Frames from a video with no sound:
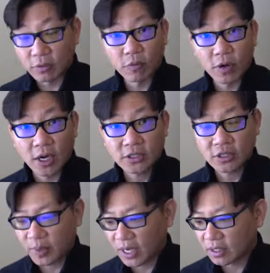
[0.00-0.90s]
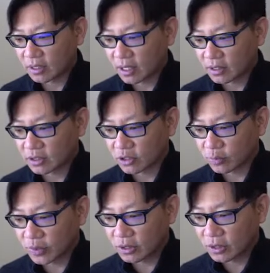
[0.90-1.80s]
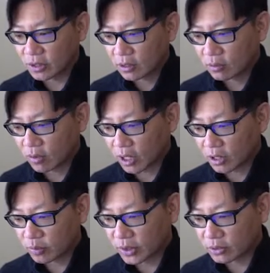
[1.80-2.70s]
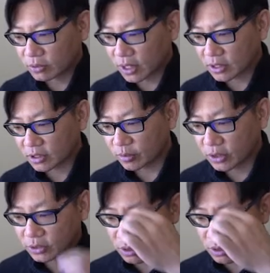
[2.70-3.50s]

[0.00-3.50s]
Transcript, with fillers: Wash the pan in hot soapy water, but do not submerge.